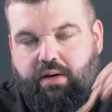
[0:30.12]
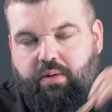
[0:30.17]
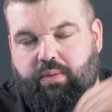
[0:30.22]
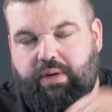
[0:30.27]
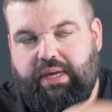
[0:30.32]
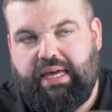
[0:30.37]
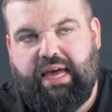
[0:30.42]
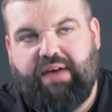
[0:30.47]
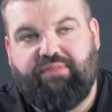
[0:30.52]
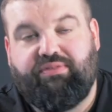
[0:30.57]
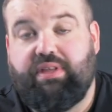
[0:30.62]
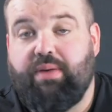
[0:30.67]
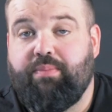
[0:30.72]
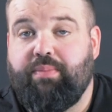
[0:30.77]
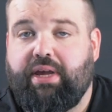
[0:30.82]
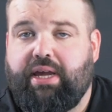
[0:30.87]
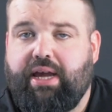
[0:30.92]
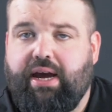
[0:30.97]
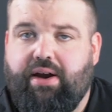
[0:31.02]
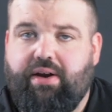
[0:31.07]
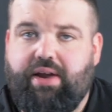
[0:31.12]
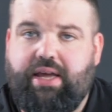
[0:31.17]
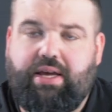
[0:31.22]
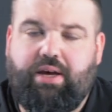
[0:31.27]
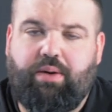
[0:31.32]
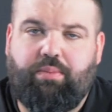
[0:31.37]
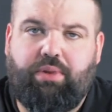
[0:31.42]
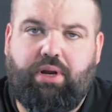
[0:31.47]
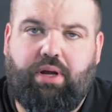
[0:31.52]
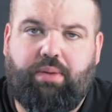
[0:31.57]
We have Tim McGarry
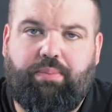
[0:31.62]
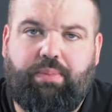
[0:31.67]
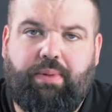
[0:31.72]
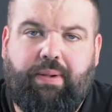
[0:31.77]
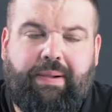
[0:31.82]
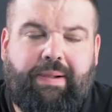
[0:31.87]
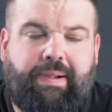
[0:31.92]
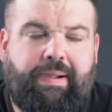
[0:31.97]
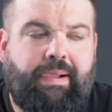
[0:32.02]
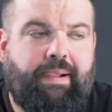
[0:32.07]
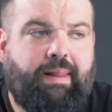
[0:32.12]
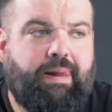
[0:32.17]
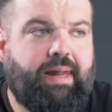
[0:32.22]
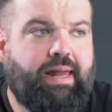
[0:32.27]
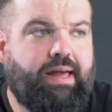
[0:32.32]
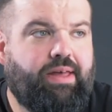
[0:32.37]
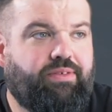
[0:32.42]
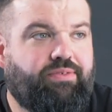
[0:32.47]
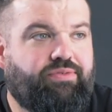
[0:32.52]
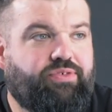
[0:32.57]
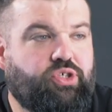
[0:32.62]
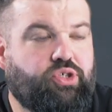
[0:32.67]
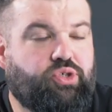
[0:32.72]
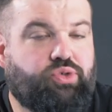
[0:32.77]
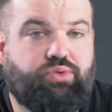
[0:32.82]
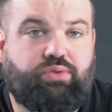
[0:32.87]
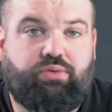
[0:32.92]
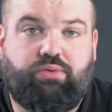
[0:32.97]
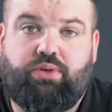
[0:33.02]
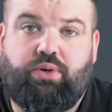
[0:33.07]
coming up. Uh, they've
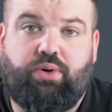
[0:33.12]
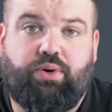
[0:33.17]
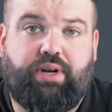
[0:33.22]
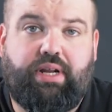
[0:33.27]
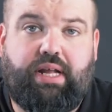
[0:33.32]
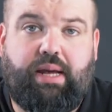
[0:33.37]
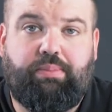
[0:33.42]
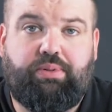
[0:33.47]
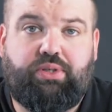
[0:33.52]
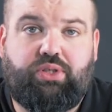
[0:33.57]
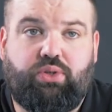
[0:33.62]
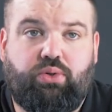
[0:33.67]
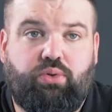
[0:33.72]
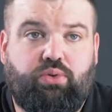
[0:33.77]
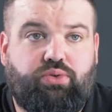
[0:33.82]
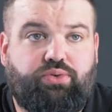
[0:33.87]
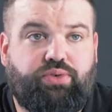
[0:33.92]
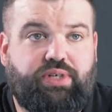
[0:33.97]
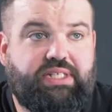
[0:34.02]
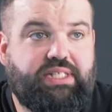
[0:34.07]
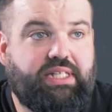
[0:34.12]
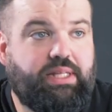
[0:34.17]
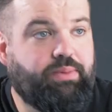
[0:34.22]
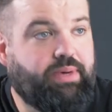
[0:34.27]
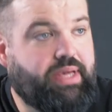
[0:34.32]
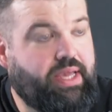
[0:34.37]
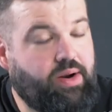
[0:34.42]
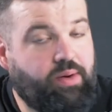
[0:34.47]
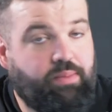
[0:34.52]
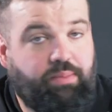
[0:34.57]
just recorded episodes recently
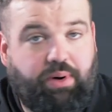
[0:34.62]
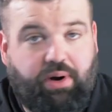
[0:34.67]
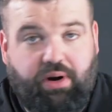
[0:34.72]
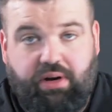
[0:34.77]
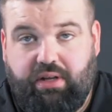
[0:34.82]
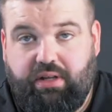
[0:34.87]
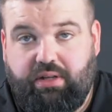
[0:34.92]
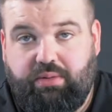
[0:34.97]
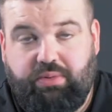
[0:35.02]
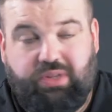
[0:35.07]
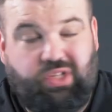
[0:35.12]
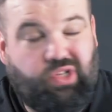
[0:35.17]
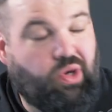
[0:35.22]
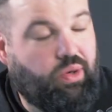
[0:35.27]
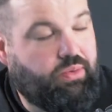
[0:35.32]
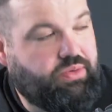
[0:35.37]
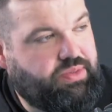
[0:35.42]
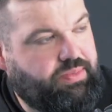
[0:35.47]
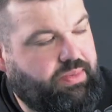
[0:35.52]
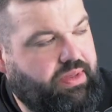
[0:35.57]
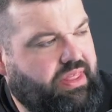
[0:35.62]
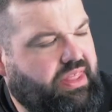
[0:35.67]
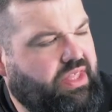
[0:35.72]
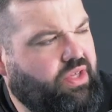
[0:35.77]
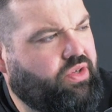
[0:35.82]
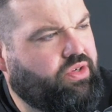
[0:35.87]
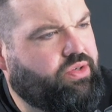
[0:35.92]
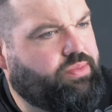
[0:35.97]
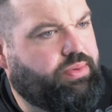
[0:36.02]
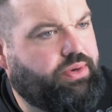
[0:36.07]
with Ciaran Bartlett, with Tom Smith, the
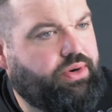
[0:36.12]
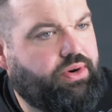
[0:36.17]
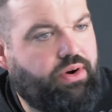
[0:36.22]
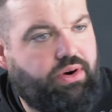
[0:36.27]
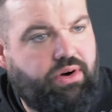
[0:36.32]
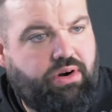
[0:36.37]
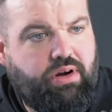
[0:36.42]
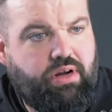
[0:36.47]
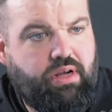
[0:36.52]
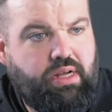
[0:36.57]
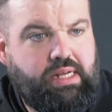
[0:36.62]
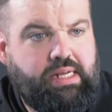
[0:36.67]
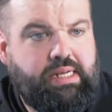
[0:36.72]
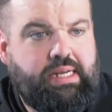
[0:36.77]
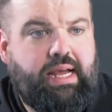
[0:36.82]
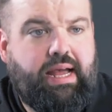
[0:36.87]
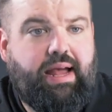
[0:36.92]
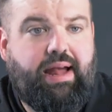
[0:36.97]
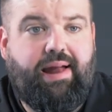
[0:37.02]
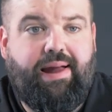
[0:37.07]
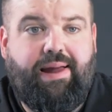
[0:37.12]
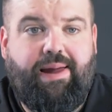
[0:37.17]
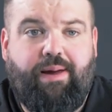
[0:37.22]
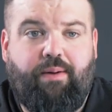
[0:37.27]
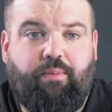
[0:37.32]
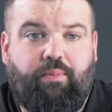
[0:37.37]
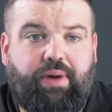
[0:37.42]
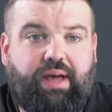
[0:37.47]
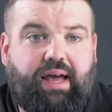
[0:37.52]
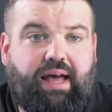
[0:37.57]
entrepreneur.
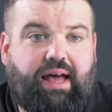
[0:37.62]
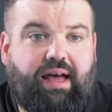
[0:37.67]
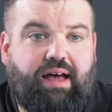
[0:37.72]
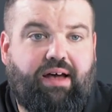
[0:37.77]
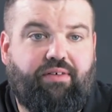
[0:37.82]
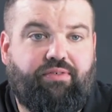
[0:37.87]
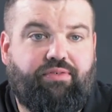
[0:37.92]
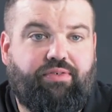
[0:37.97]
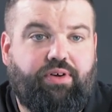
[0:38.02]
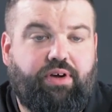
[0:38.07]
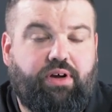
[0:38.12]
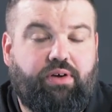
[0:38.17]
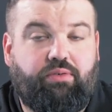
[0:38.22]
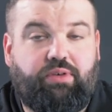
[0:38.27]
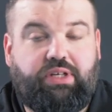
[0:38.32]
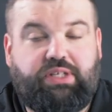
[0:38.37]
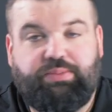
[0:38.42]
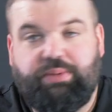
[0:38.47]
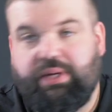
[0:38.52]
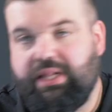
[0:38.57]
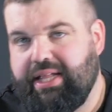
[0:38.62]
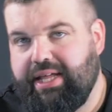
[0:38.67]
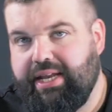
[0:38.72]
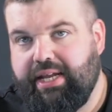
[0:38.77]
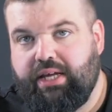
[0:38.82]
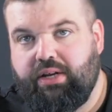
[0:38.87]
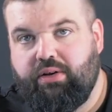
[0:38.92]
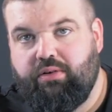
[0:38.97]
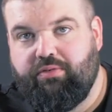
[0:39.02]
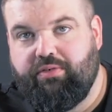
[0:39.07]
And um, we have Reese
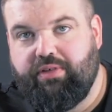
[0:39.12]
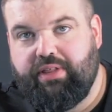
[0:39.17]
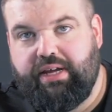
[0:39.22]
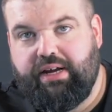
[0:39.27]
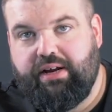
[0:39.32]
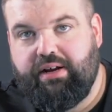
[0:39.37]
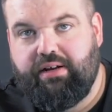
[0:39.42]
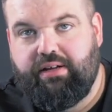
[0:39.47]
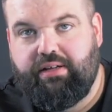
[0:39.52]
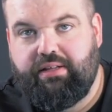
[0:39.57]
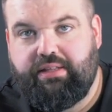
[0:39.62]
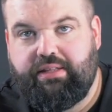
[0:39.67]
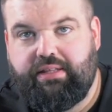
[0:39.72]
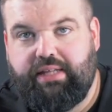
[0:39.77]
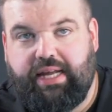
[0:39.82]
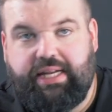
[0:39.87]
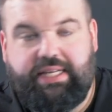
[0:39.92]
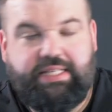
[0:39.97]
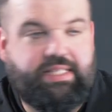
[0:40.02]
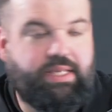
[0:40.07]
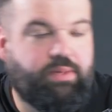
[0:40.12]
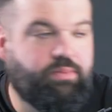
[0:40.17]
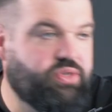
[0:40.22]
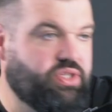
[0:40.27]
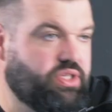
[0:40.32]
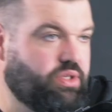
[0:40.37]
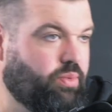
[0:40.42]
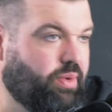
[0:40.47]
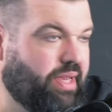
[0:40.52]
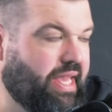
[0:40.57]
McClanagan over there, Danny Simpson.